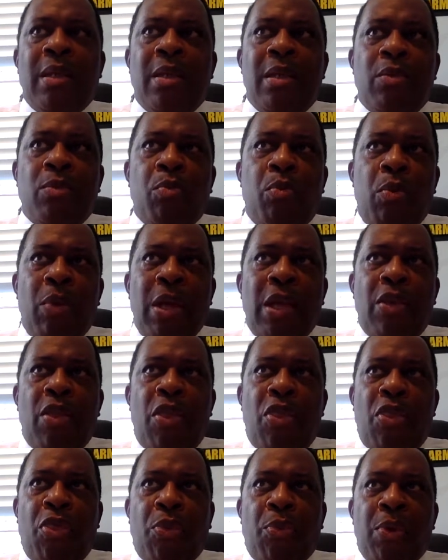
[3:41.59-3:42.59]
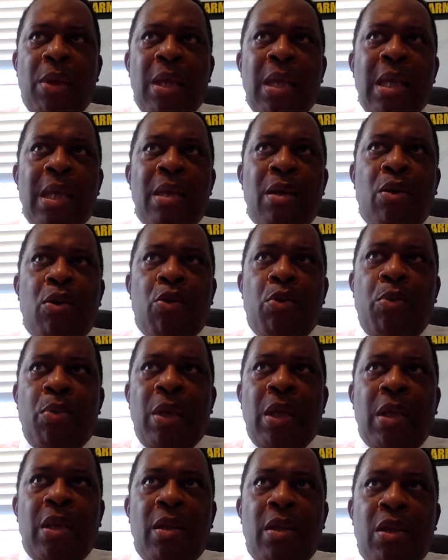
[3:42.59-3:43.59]
and then week 3 or
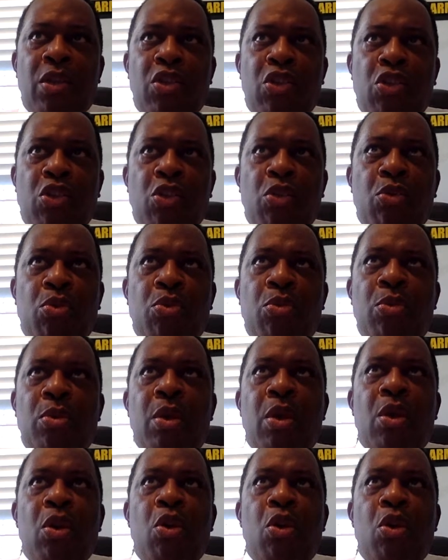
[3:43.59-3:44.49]
week 2